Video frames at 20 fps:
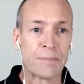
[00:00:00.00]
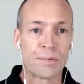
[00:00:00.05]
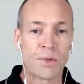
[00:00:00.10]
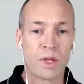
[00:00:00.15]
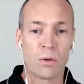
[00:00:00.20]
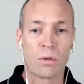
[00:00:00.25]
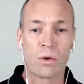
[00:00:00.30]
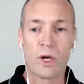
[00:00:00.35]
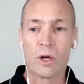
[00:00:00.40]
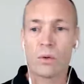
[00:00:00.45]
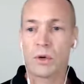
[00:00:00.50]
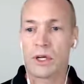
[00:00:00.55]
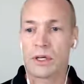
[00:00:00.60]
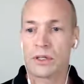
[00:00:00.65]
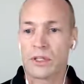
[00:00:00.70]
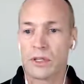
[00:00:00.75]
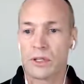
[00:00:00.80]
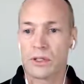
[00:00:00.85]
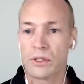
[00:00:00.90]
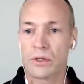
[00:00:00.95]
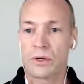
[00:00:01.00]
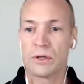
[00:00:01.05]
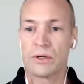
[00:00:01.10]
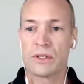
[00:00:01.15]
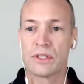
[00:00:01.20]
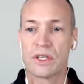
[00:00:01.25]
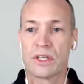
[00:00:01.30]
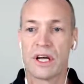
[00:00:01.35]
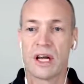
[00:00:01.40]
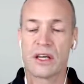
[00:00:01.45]
what I wanted to do
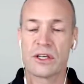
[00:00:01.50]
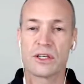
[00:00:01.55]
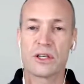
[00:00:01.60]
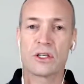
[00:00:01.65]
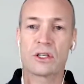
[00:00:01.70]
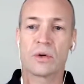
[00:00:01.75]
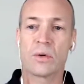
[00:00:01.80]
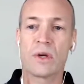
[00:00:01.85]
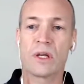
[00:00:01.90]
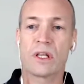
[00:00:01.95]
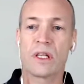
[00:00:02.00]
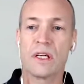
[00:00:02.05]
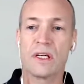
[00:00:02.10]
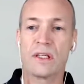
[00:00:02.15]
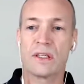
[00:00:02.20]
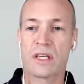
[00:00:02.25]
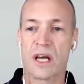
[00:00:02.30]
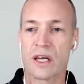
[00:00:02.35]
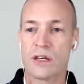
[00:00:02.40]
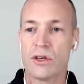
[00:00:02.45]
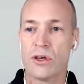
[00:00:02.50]
today is just quickly take